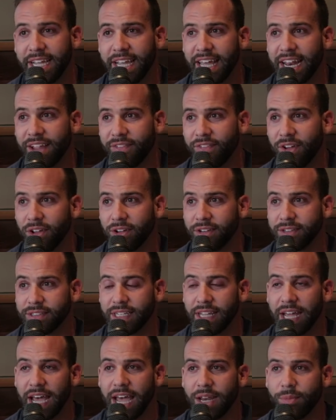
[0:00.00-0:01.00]
And I felt
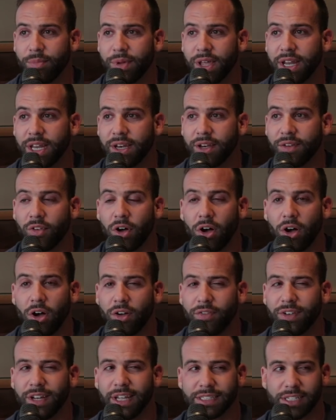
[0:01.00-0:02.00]
I'd been
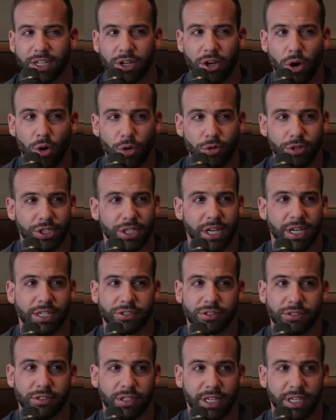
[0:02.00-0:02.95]
involved as a coach and